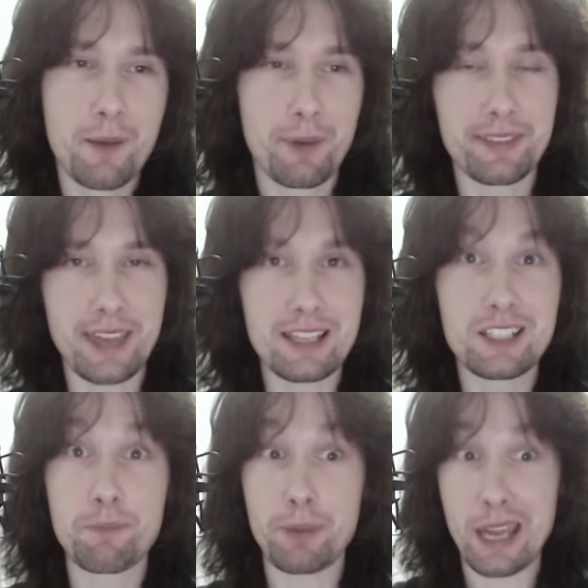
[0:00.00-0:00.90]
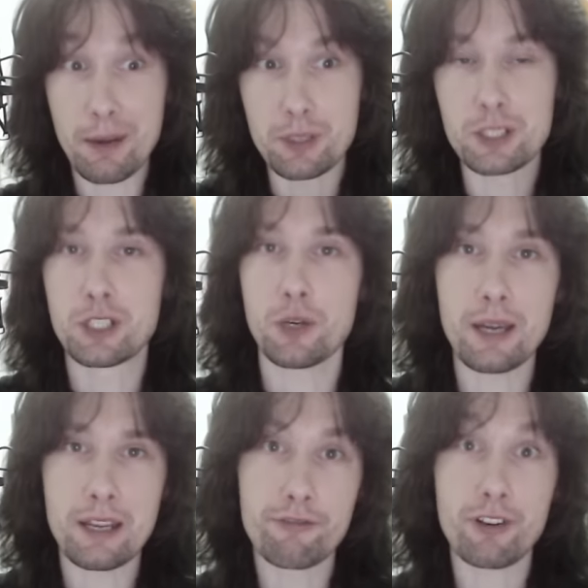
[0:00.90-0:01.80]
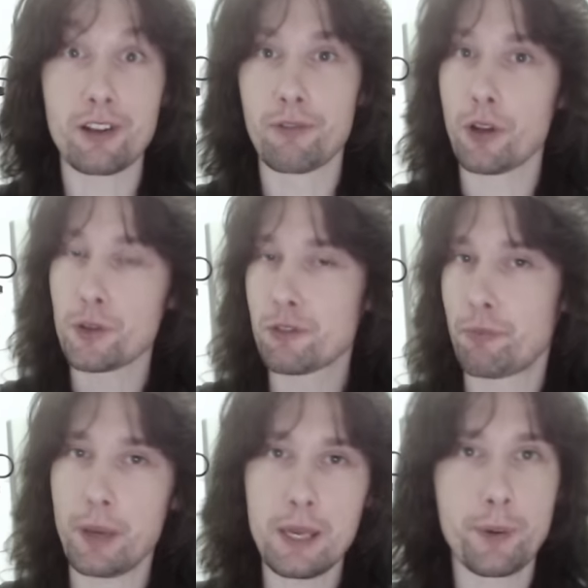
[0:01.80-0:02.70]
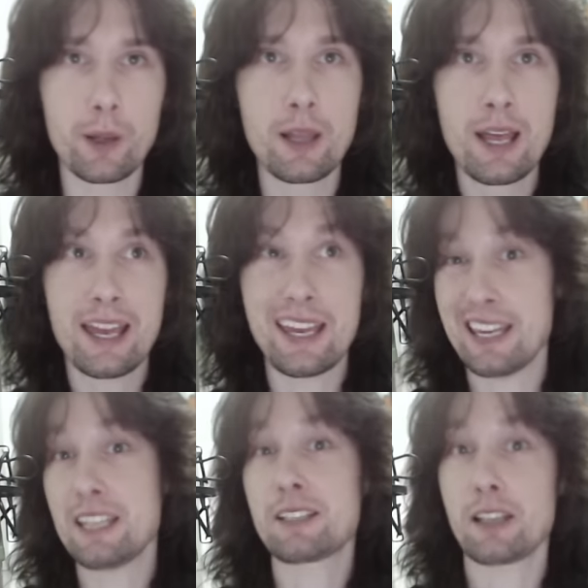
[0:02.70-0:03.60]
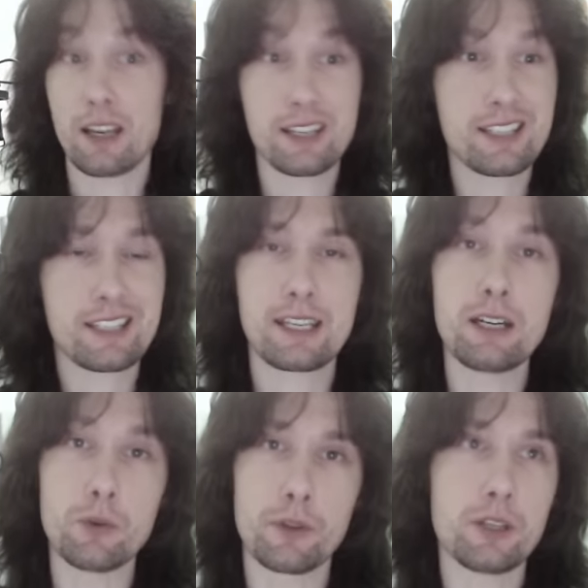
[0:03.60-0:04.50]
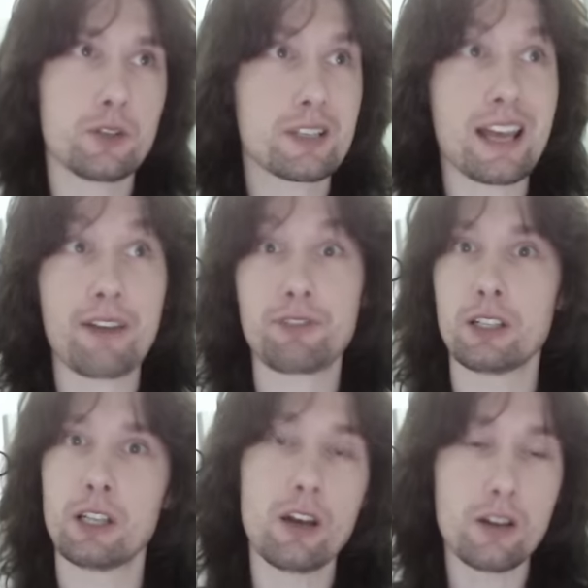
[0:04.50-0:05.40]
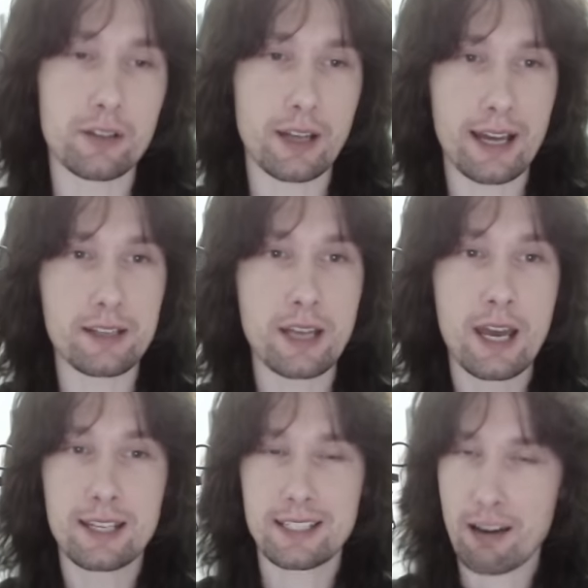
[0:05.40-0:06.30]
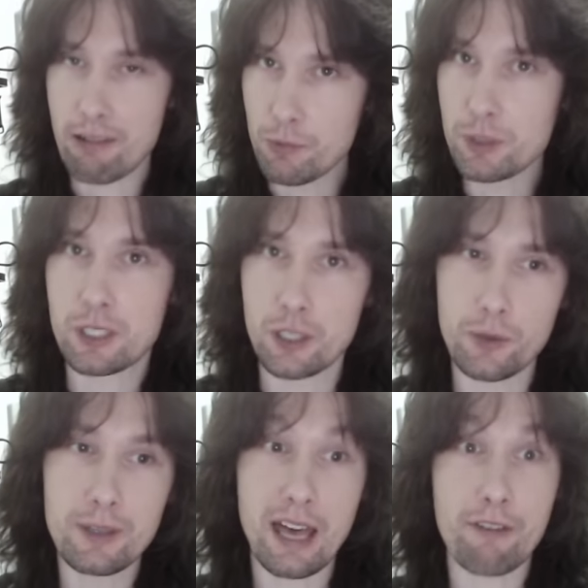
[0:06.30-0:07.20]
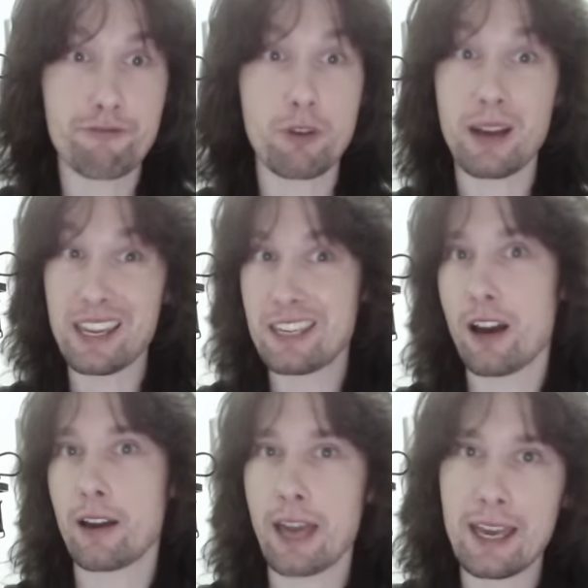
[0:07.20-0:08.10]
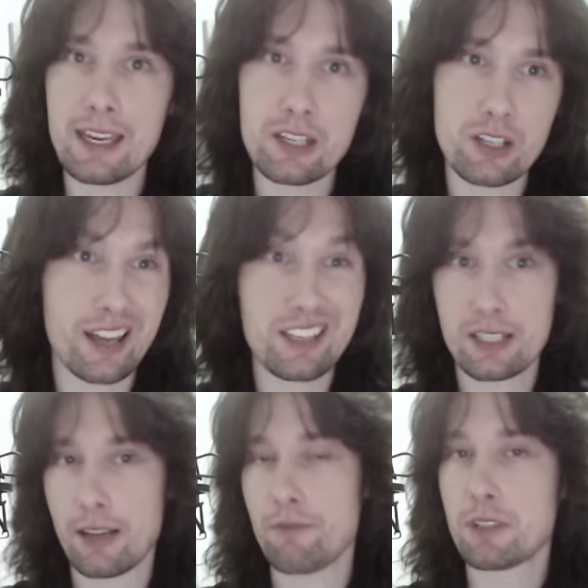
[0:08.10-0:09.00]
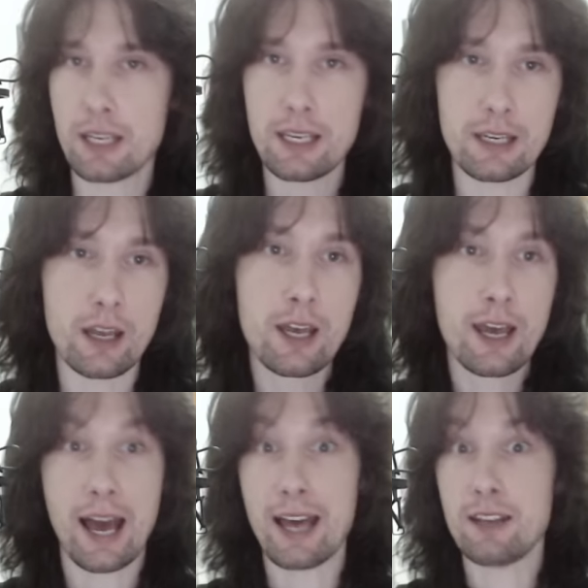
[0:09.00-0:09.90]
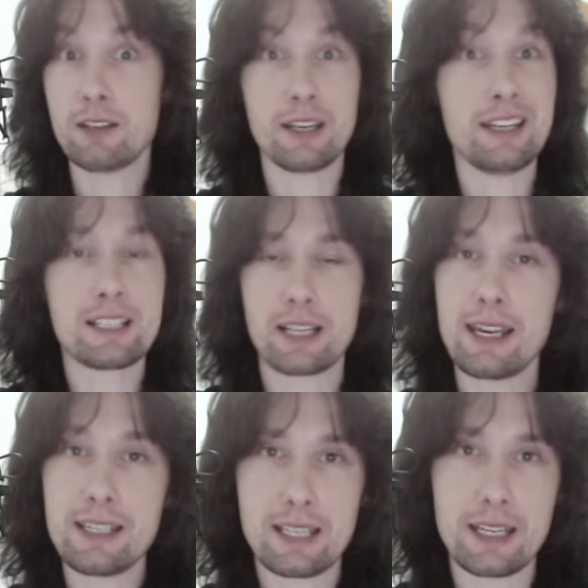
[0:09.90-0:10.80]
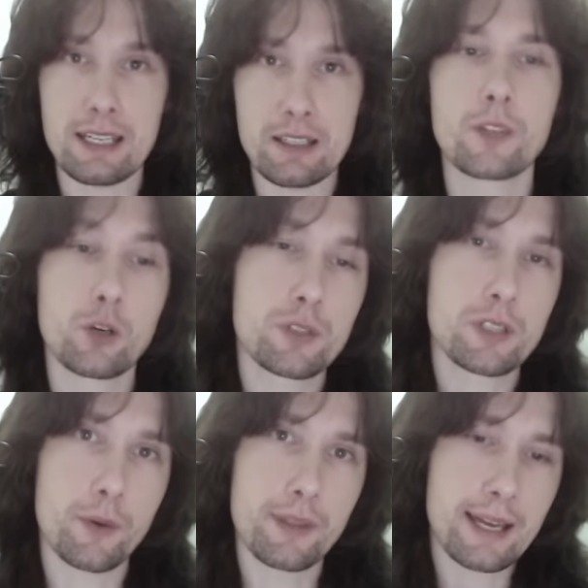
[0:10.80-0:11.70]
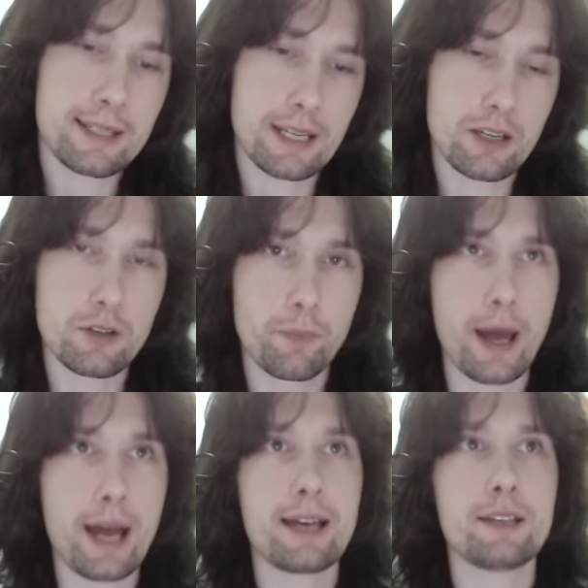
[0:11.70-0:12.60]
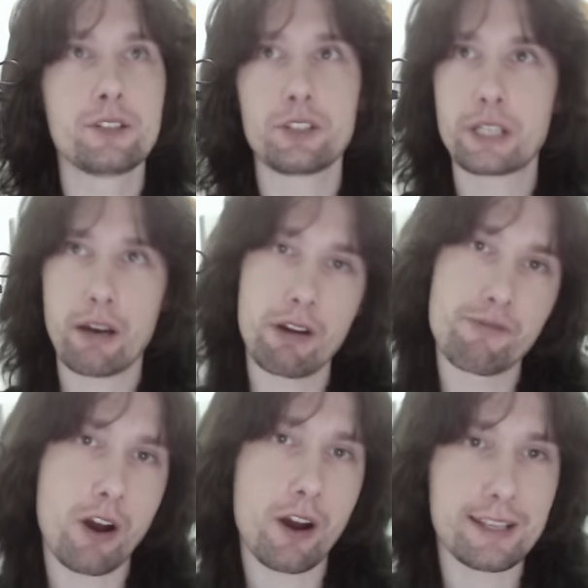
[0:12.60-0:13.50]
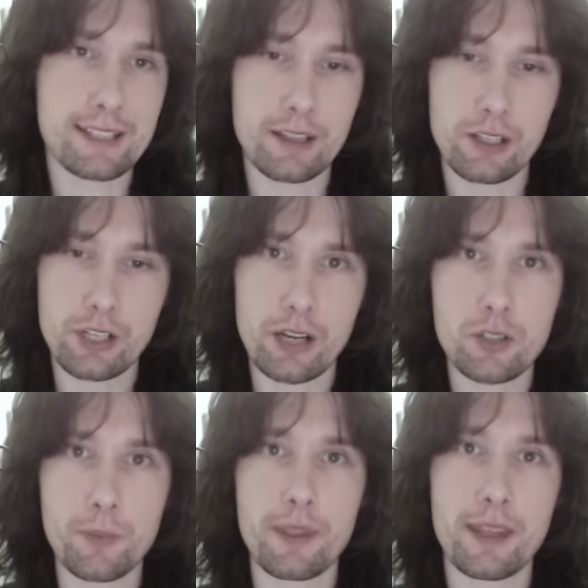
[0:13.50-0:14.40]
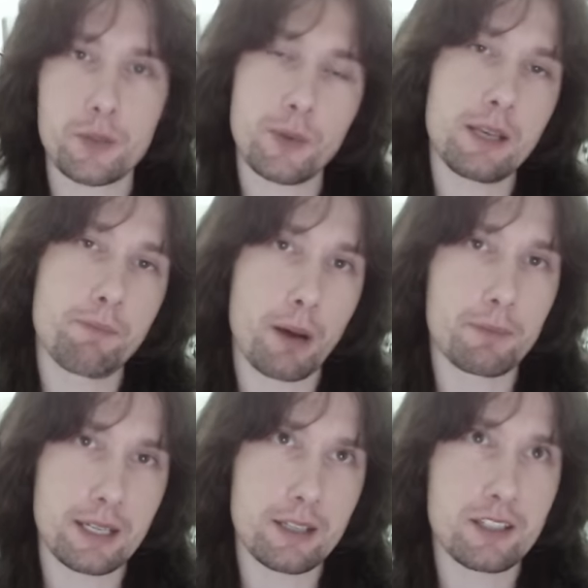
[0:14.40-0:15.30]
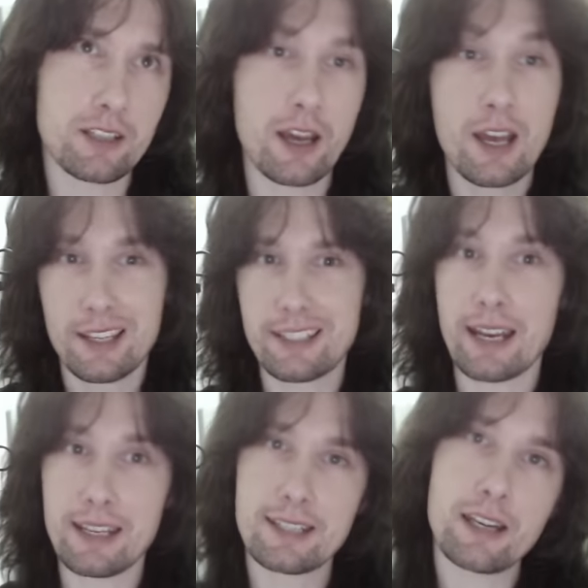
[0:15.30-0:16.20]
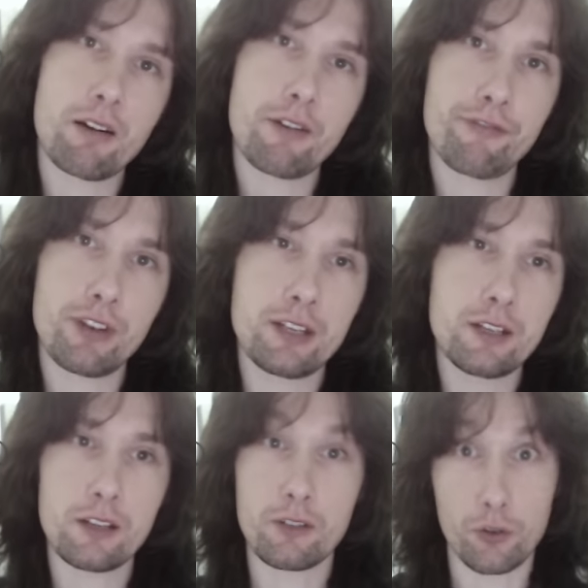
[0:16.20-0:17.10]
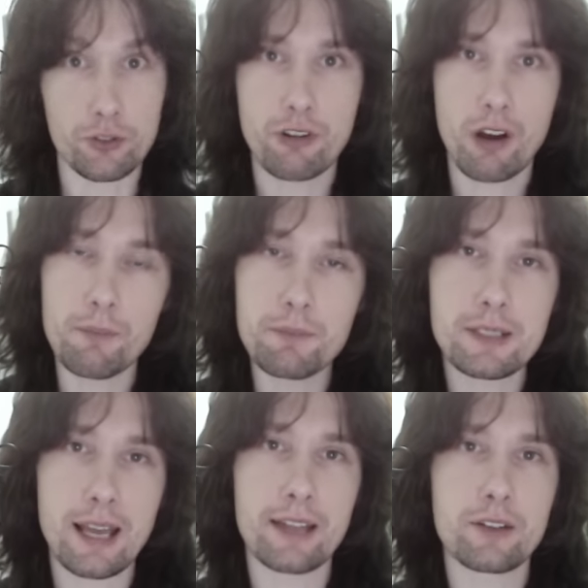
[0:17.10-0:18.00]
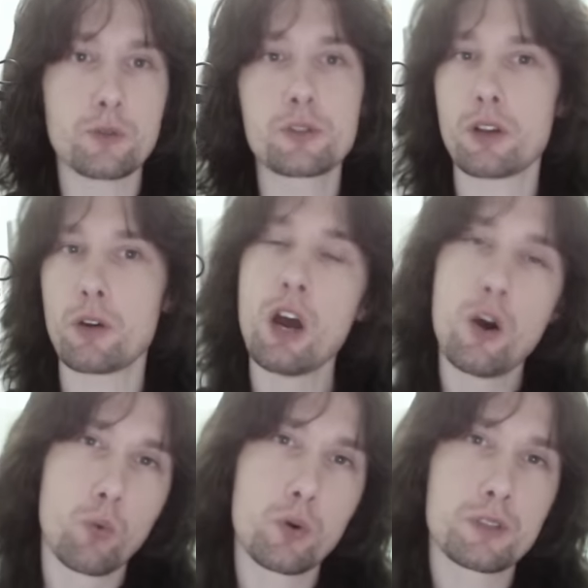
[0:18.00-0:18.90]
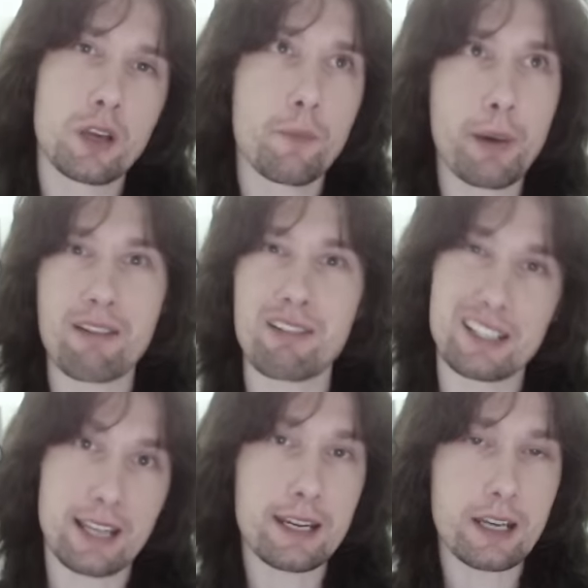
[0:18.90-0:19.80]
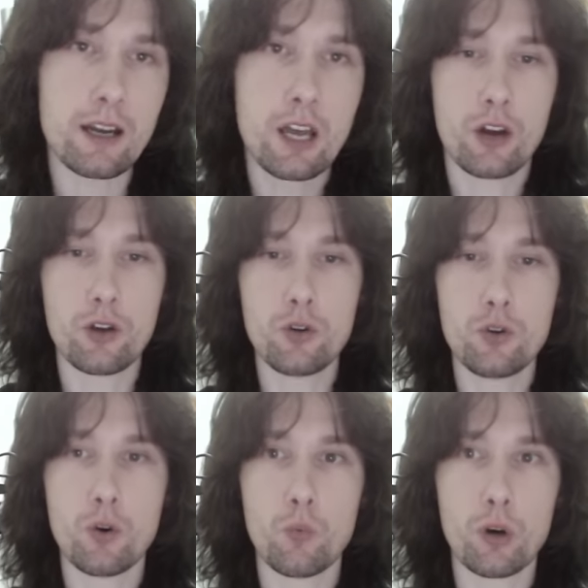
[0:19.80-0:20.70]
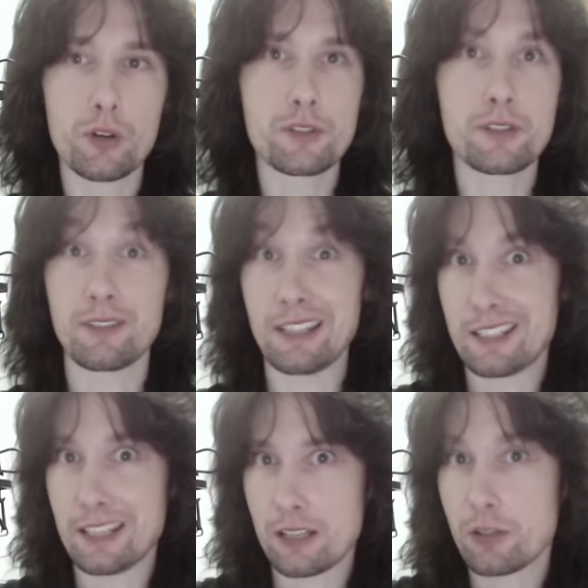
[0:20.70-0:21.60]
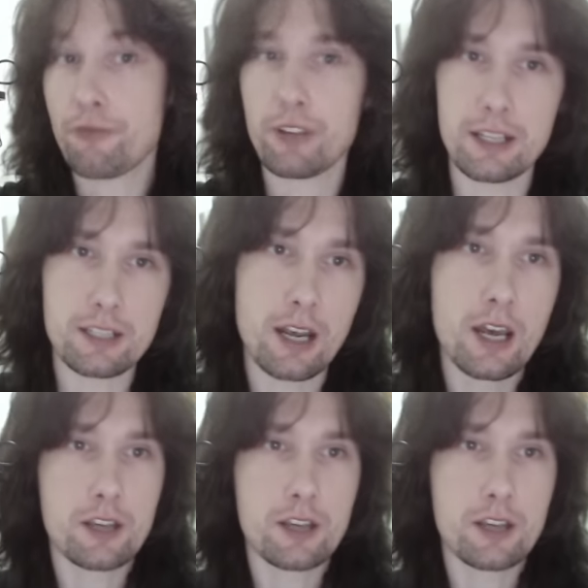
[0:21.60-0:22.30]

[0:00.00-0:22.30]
but then to be able to do it in front of lots of people, it is a skill that you just have to learn. And Terry was doing that from a young age, at age 17 and in his late teens. Also, in that second band, Jerry Rice and the Gentlemen, that's when he bumped into Danny Seraphine on drums and also Walter Parazaider, who was the saxophonist.